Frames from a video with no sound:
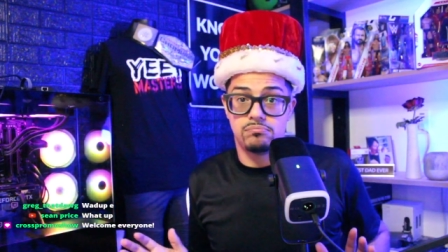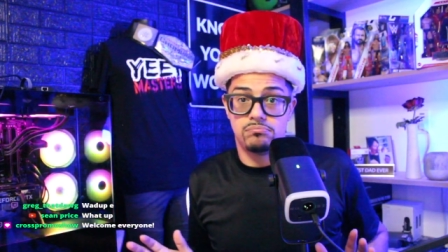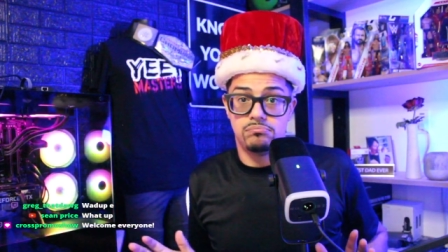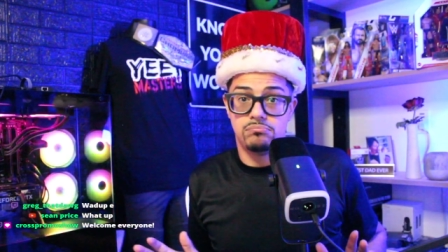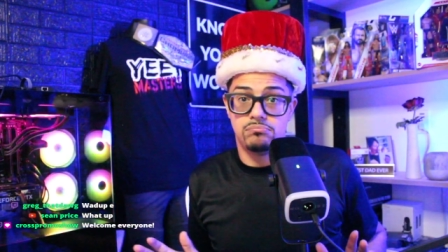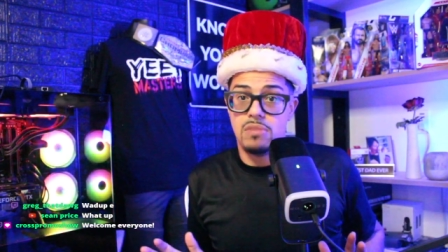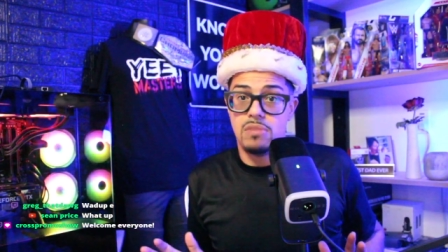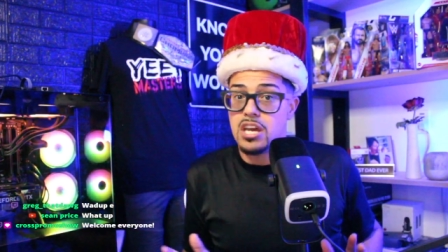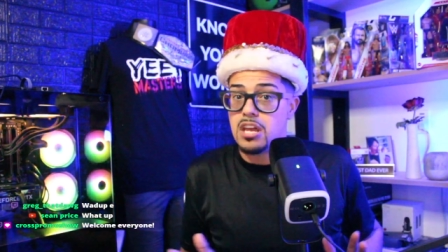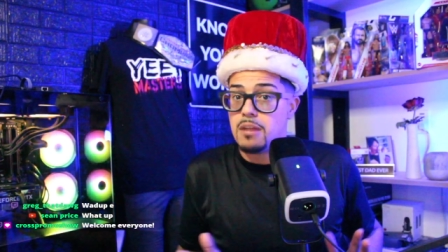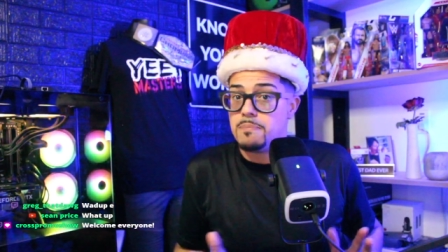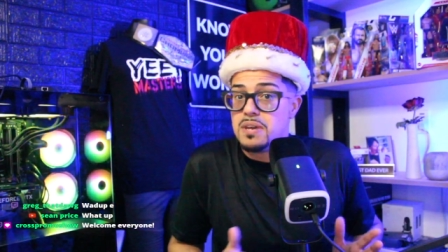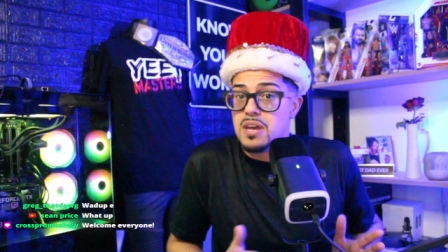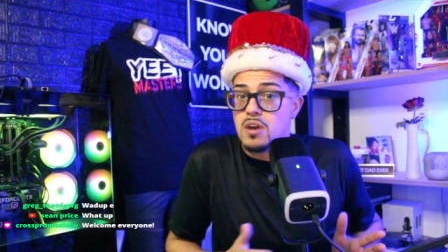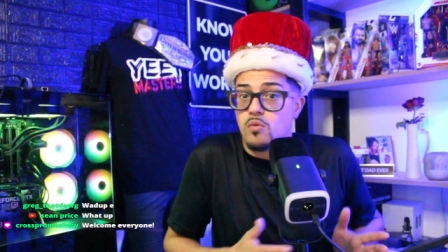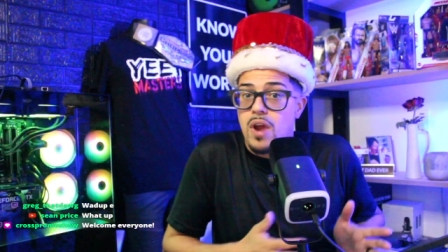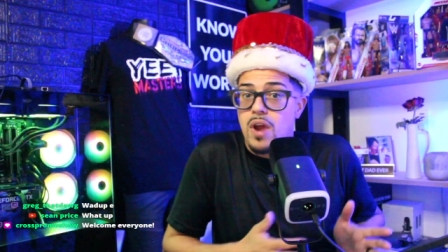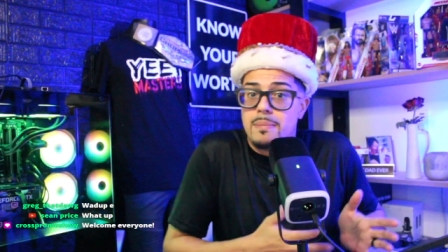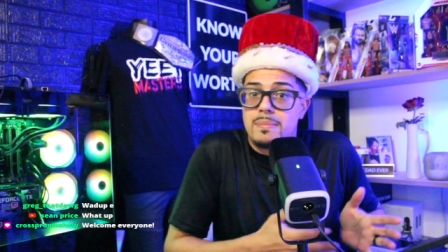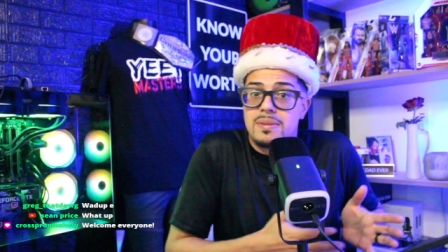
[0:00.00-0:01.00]
It could be a
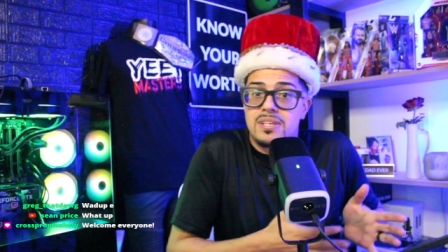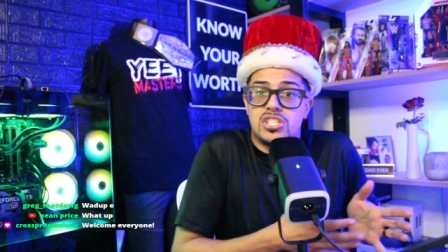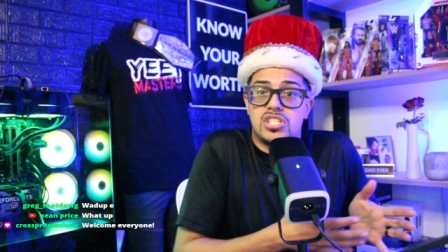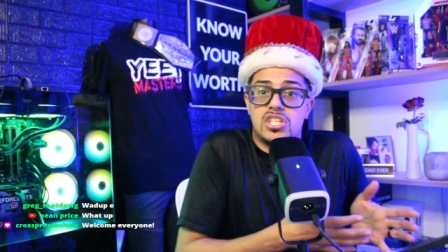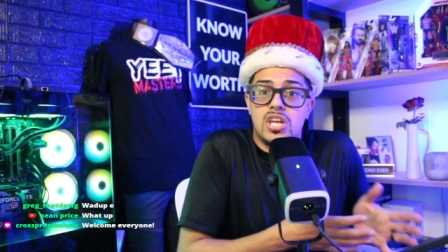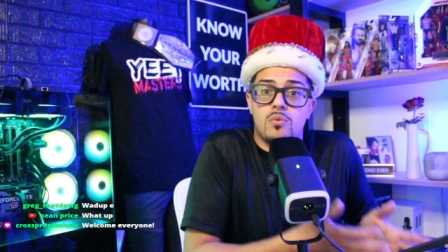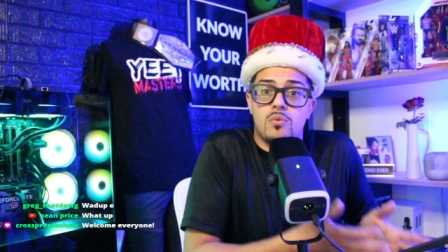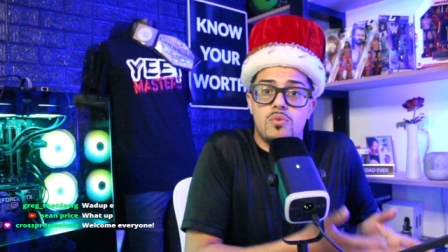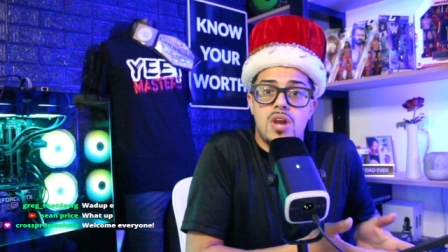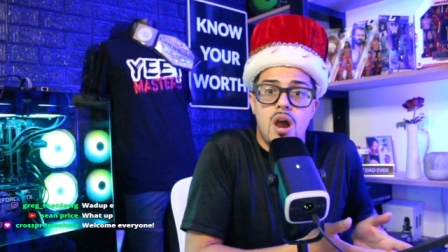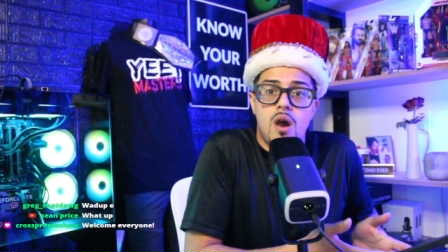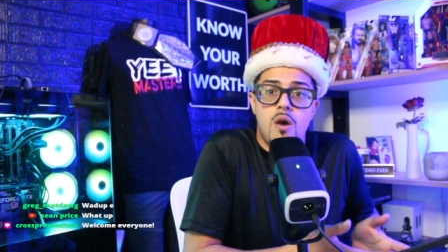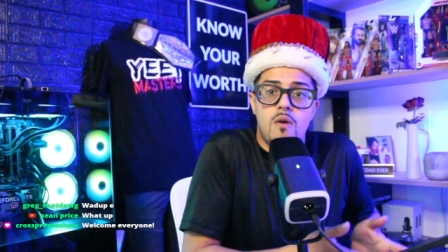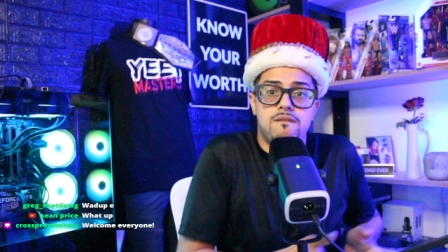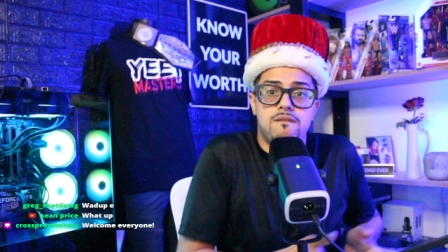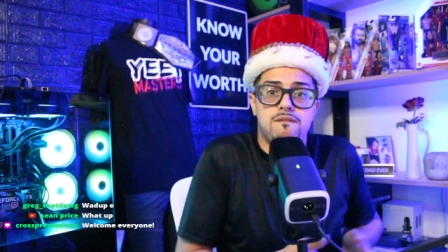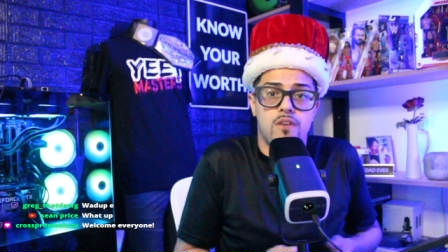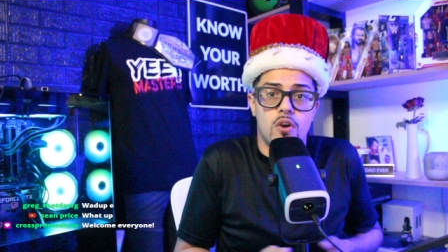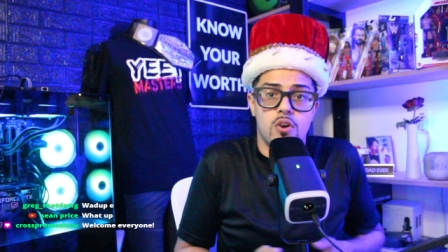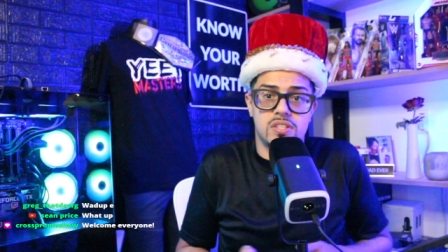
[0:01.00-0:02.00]
Rey Mysterio
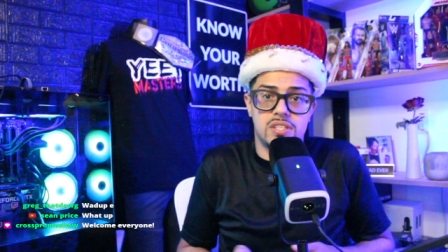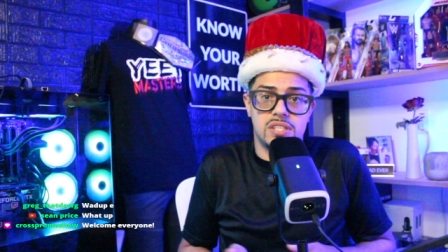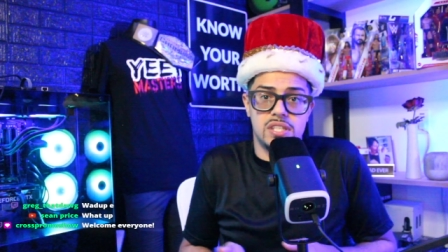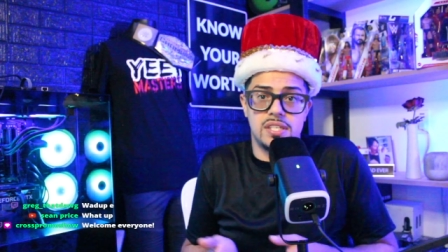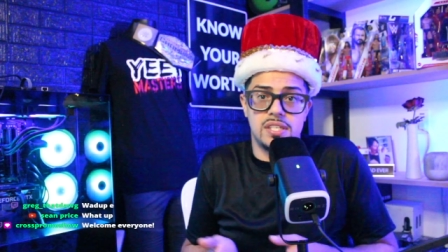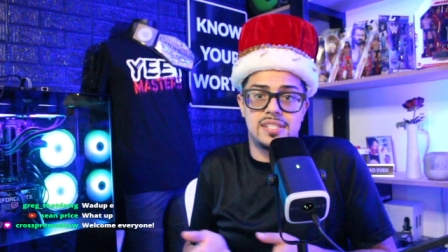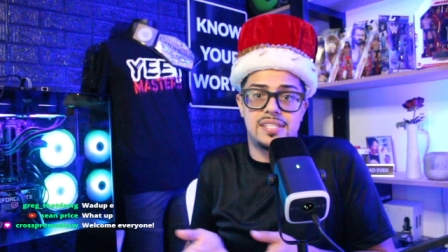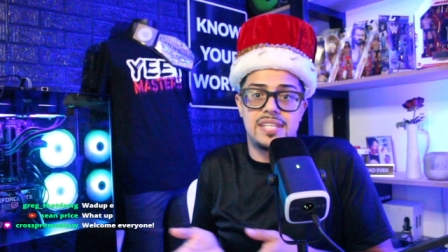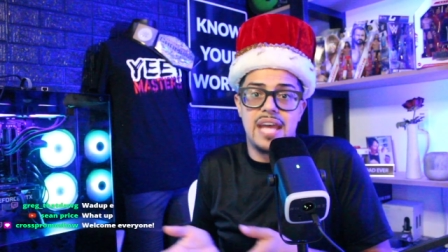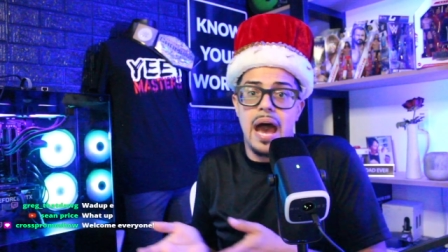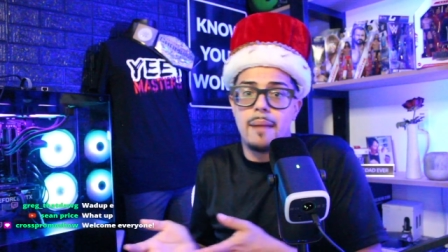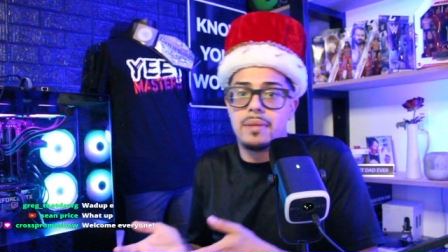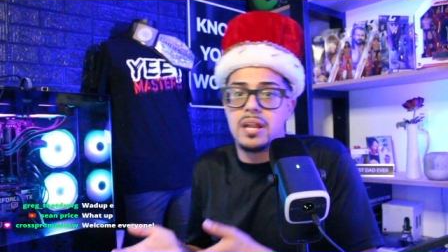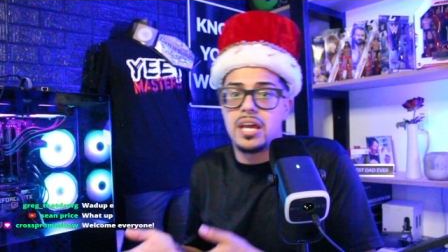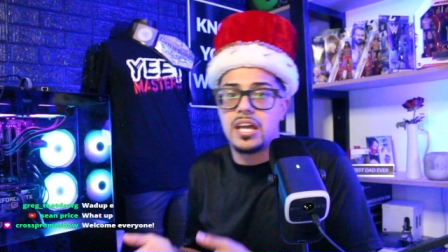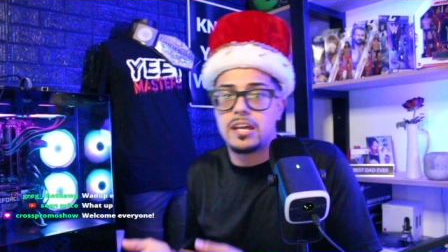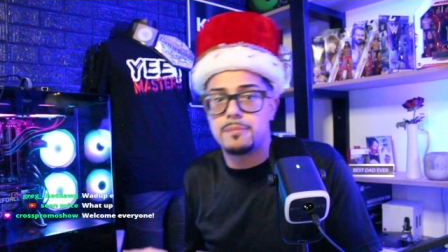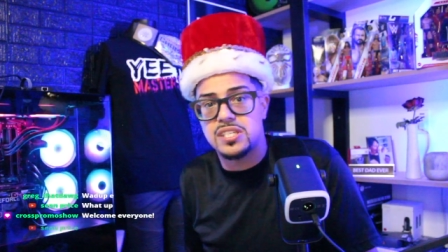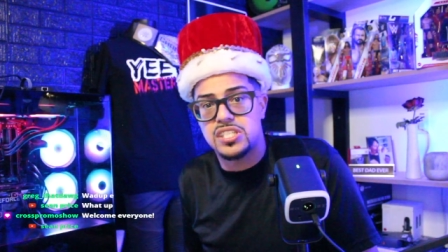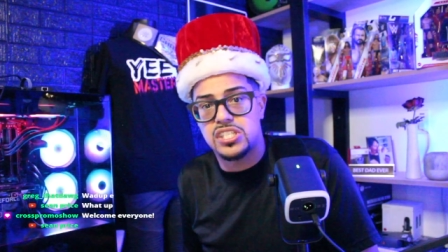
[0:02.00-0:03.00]
versus Dominic
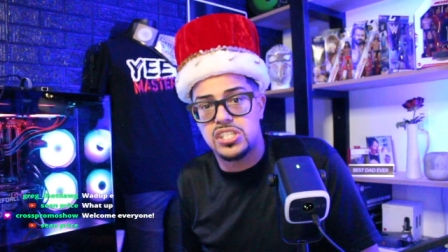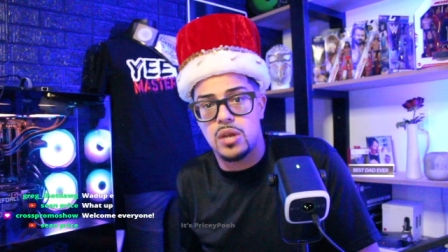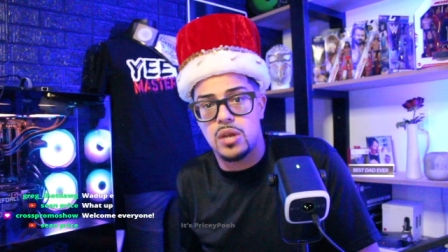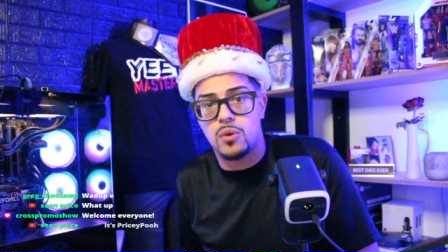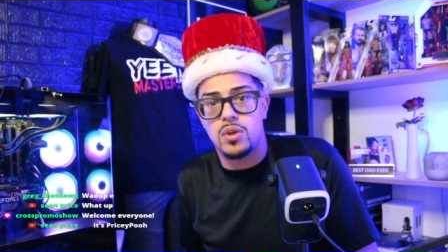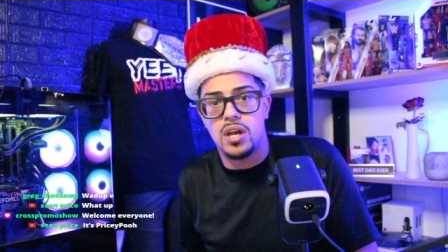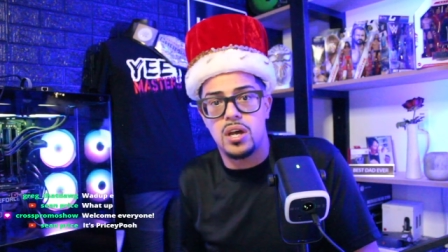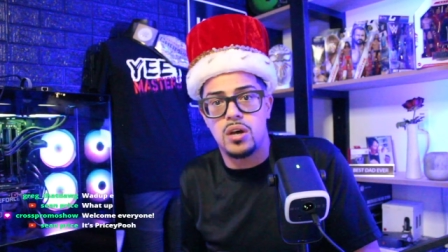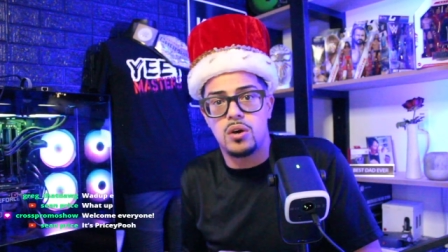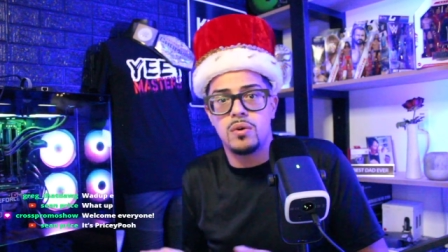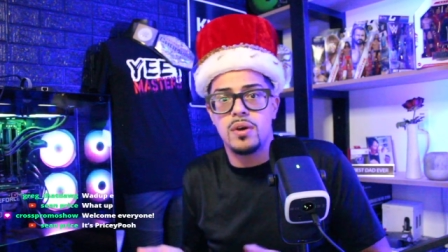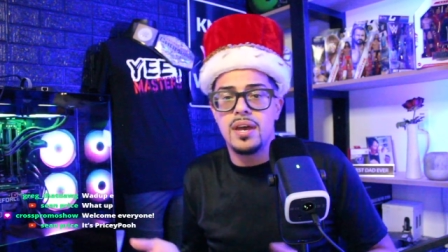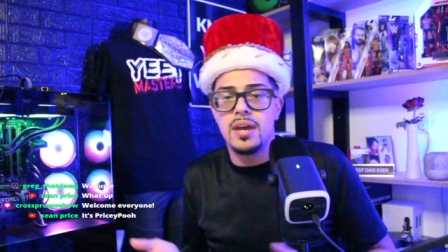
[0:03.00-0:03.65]
Mysterio.